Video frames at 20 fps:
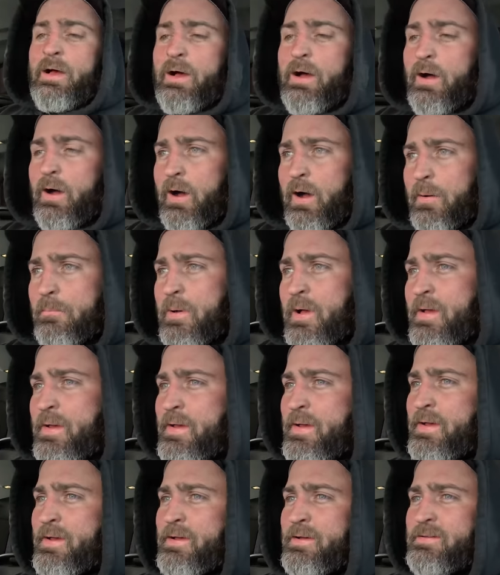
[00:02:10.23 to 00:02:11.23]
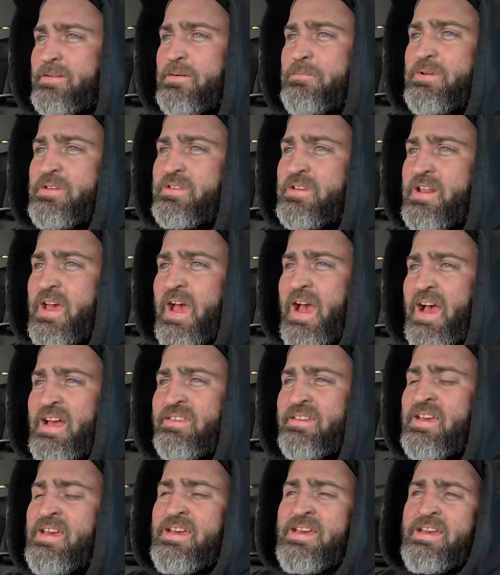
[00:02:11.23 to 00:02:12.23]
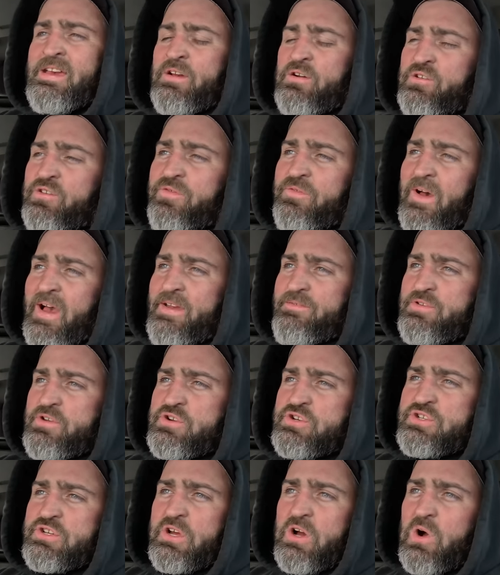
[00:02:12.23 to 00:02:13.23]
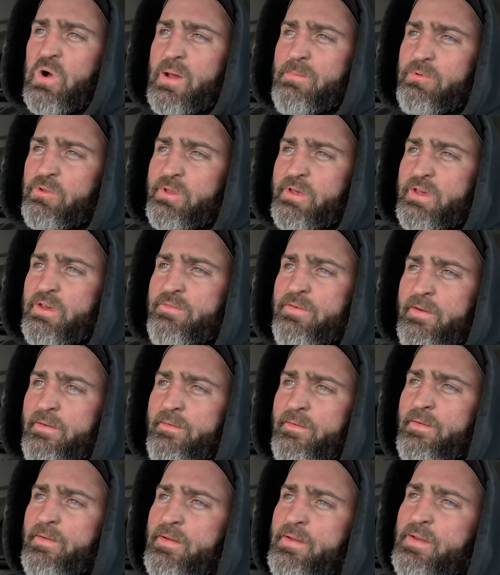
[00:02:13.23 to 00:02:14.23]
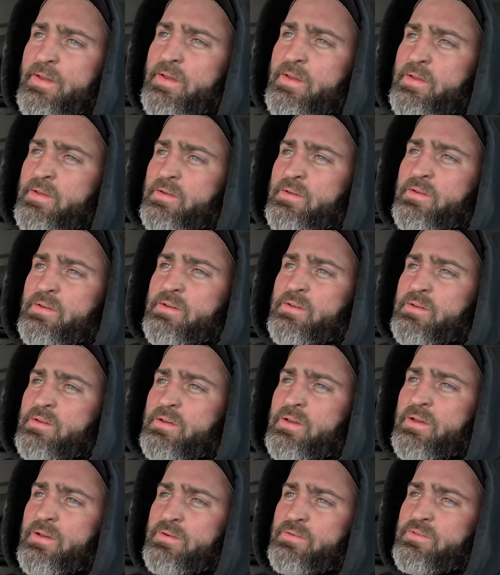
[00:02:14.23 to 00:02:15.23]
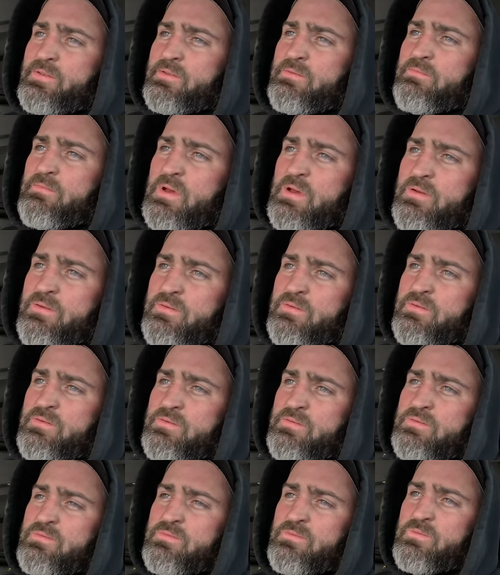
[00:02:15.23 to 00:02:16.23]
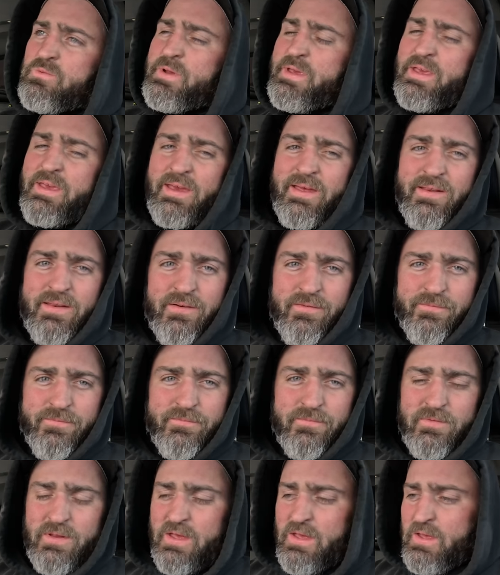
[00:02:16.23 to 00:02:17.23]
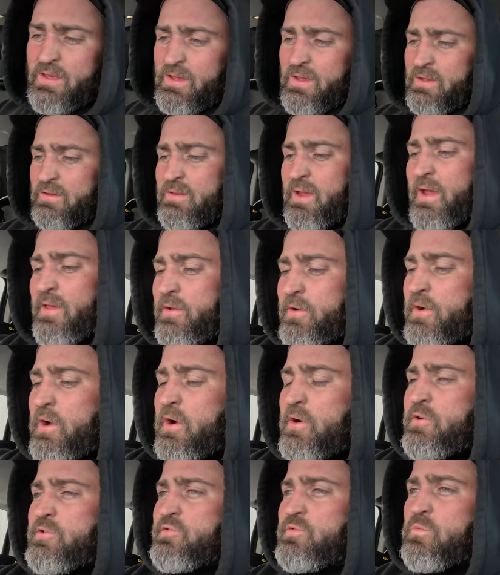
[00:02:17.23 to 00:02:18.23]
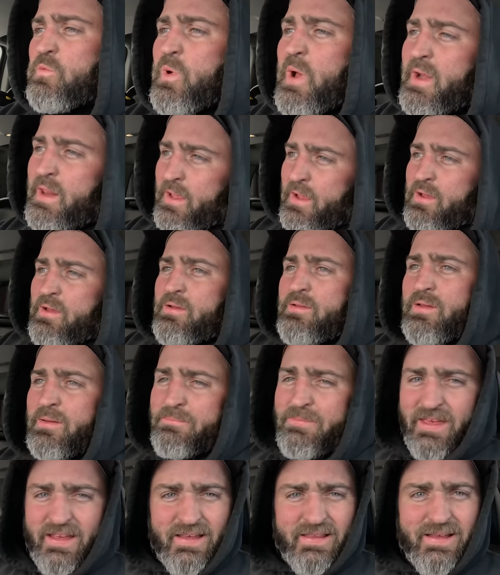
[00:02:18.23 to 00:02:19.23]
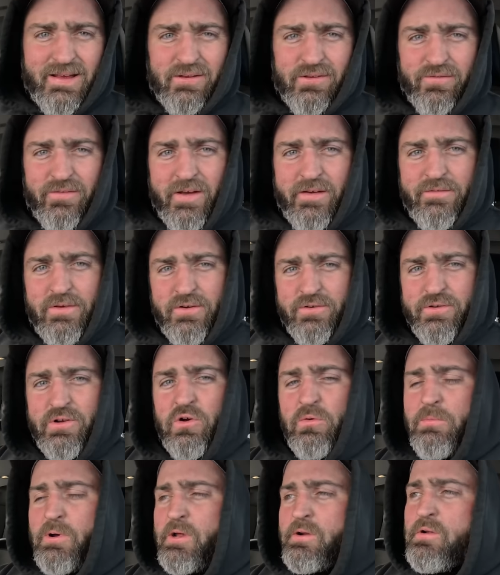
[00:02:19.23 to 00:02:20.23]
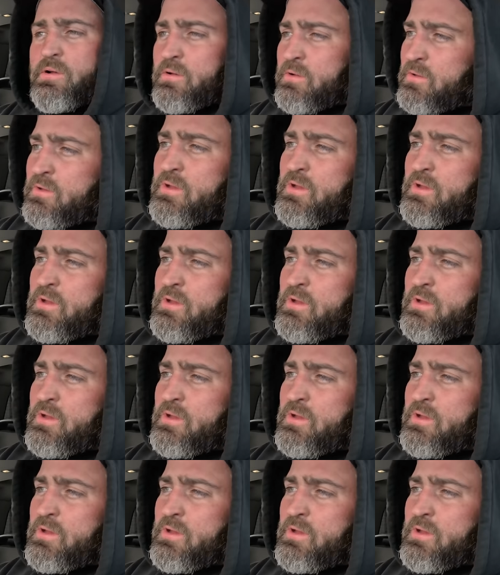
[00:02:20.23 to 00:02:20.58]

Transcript: Um, somebody's going to ask. It was five years ago, I believe. It was the weekend of Tyler Carter's wedding. I'm thinking that was five years ago, bud.